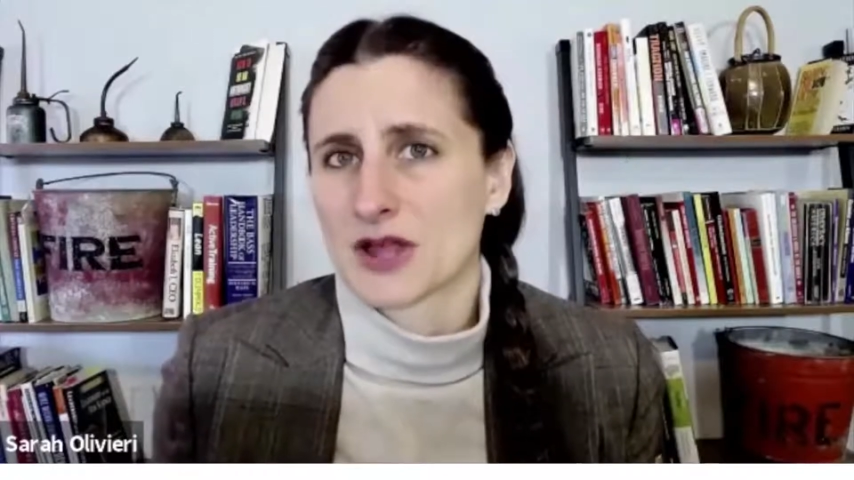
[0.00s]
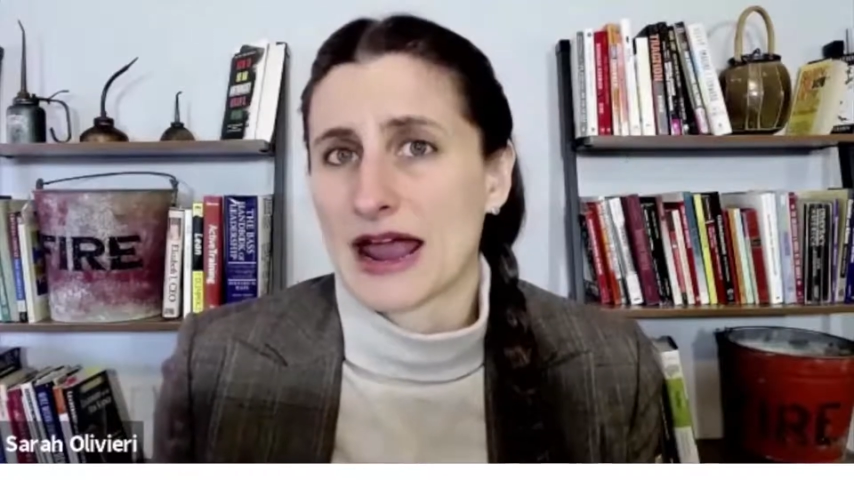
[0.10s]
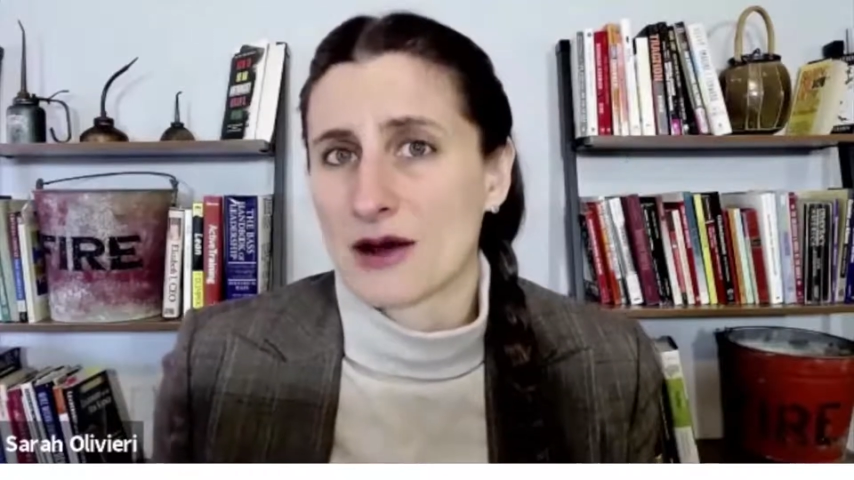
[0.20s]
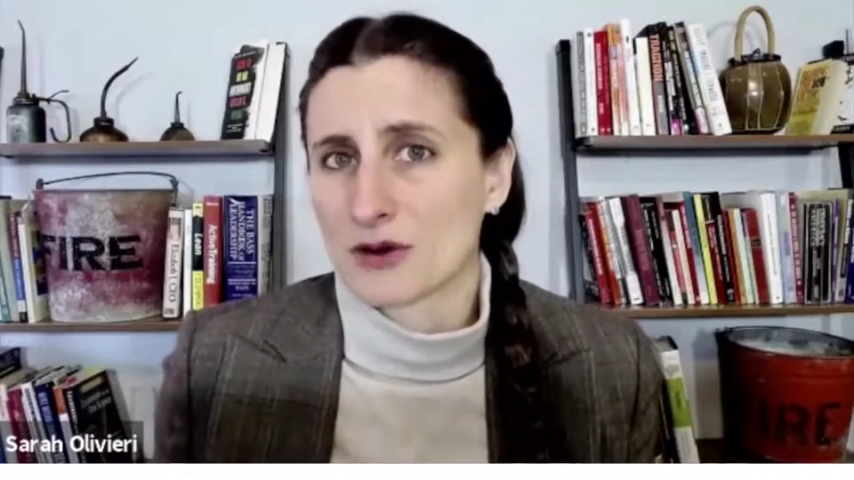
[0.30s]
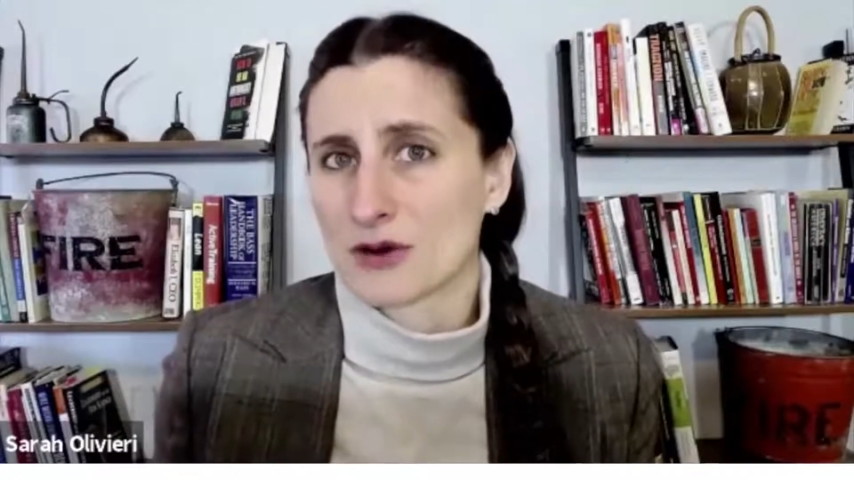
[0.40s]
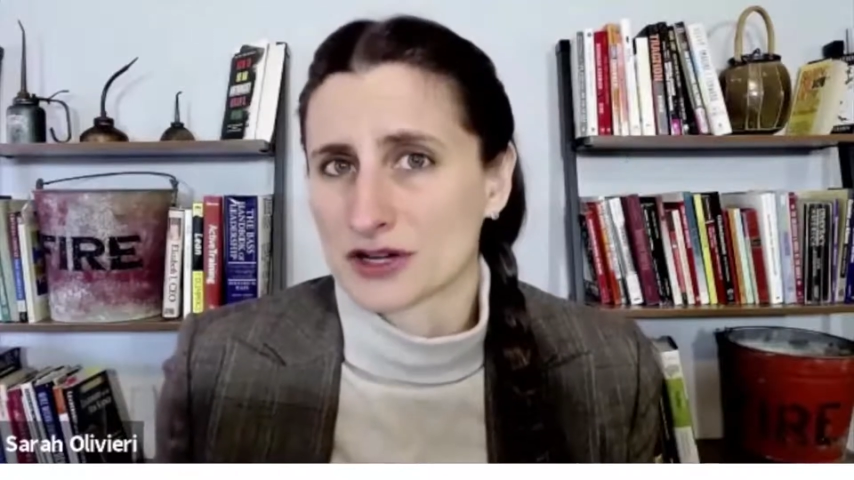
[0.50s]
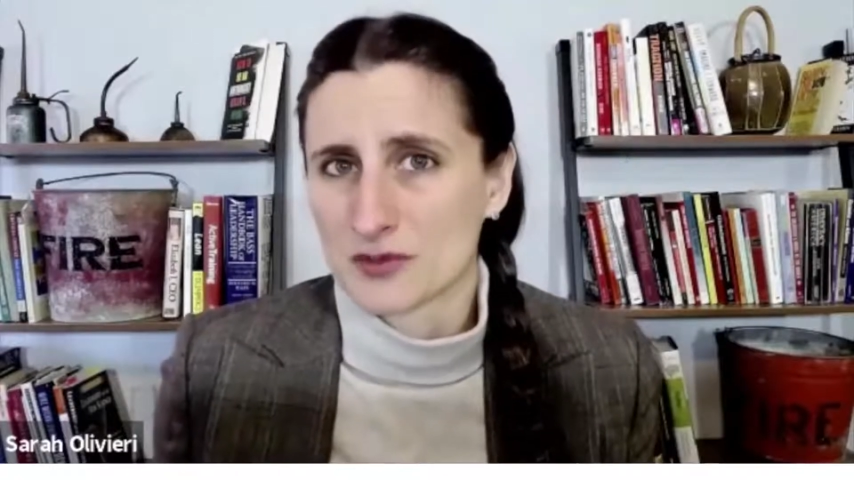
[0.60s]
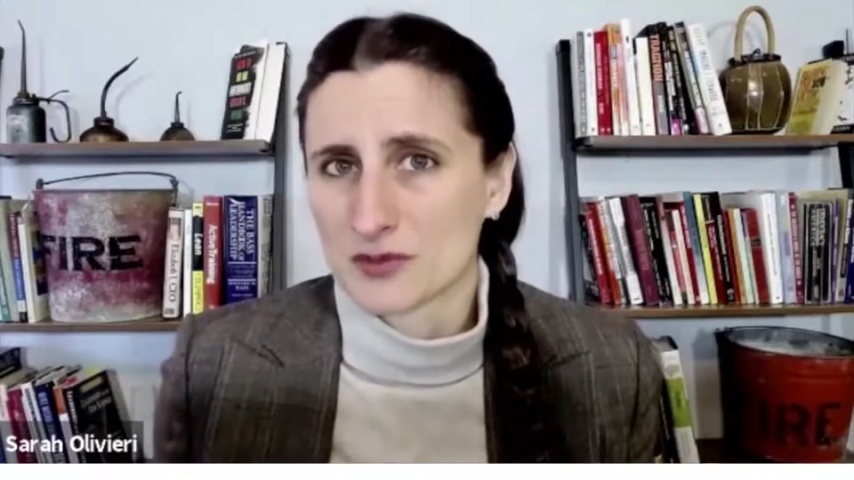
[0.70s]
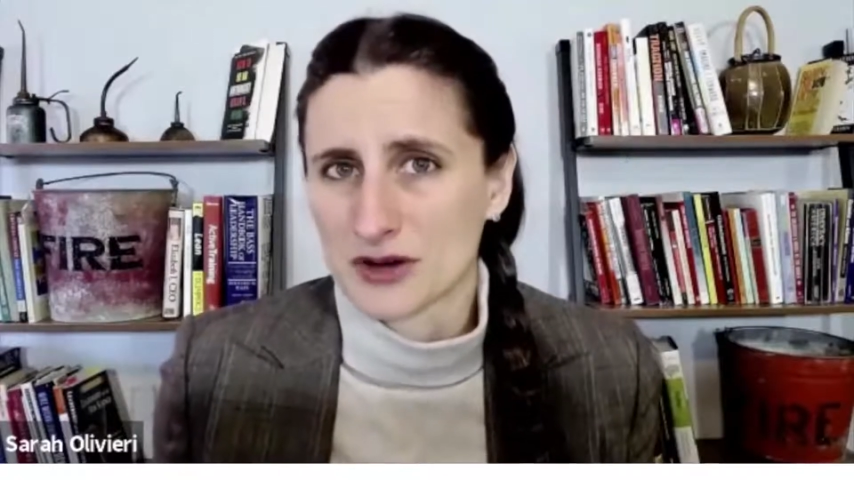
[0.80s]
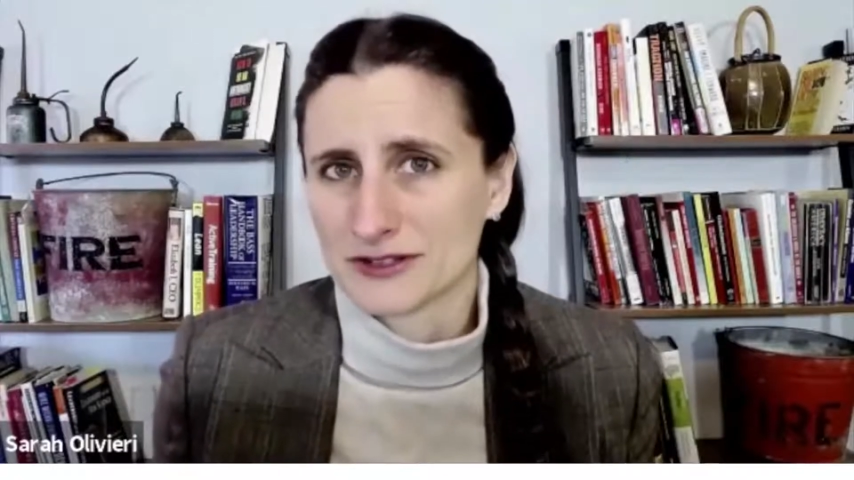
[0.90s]
our
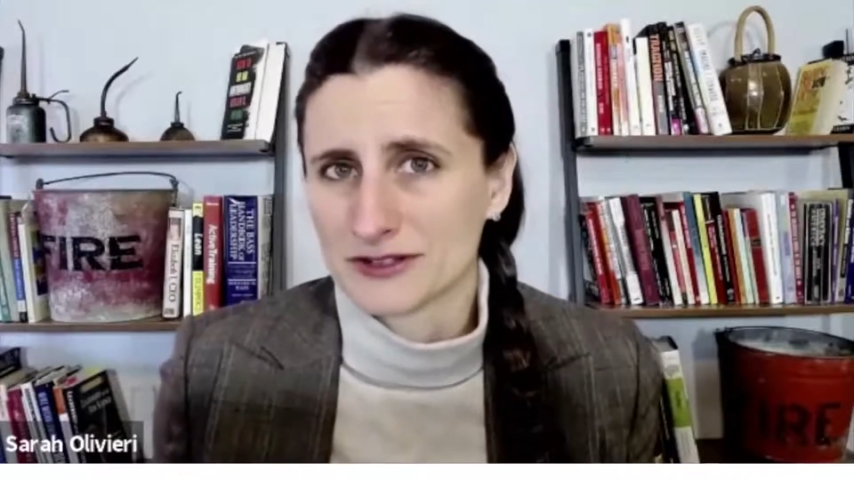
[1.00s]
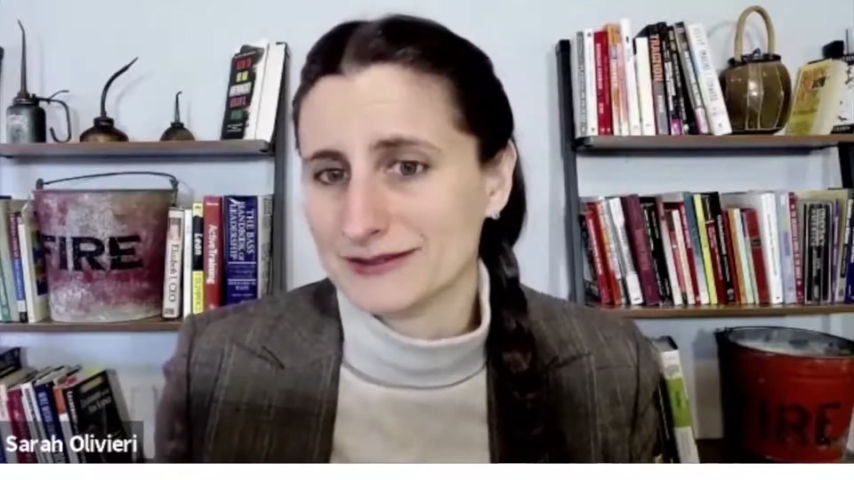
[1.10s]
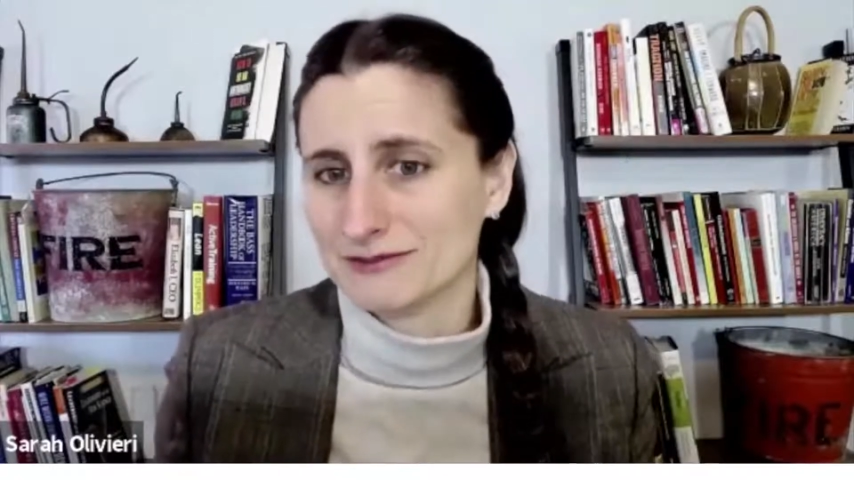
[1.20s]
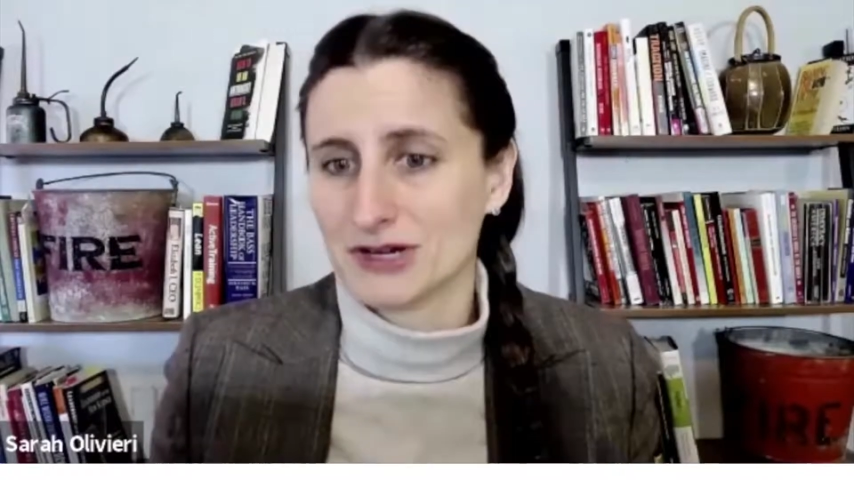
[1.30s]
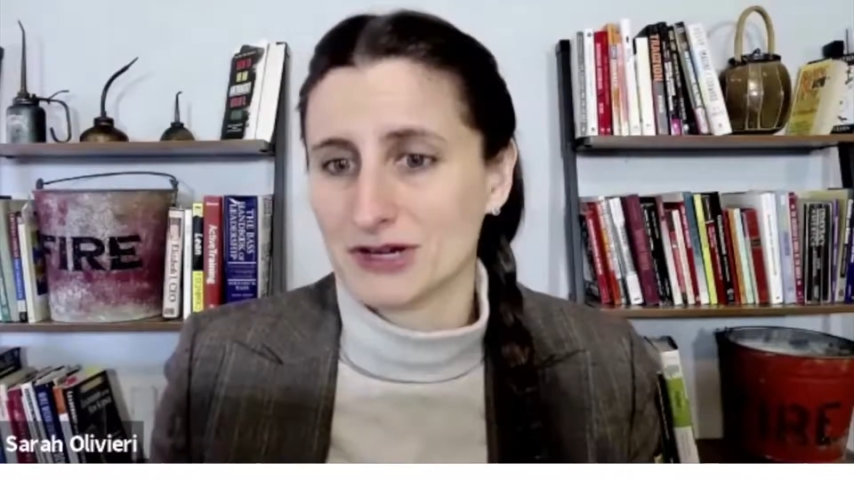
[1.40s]
nonprofit,